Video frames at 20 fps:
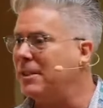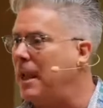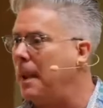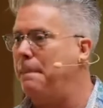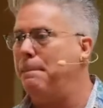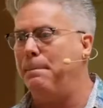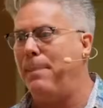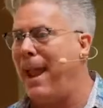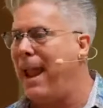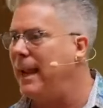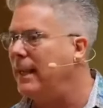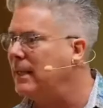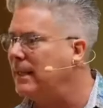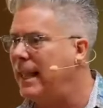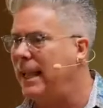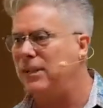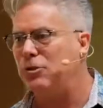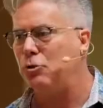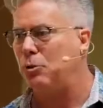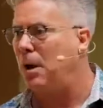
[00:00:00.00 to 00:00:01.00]
kept banging
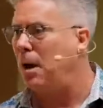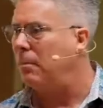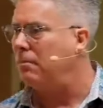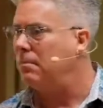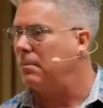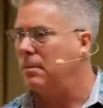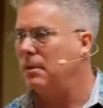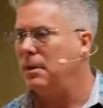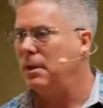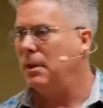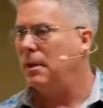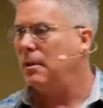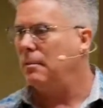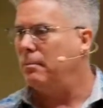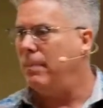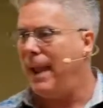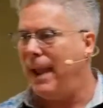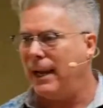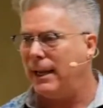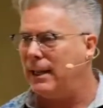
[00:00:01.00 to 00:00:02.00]
that drum.
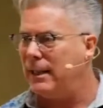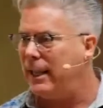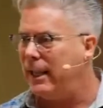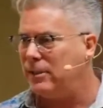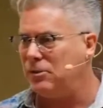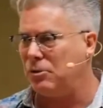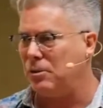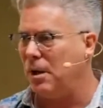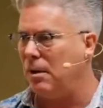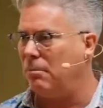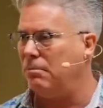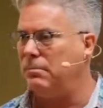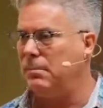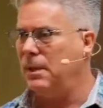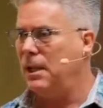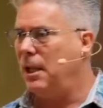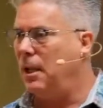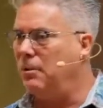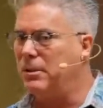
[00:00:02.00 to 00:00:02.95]
It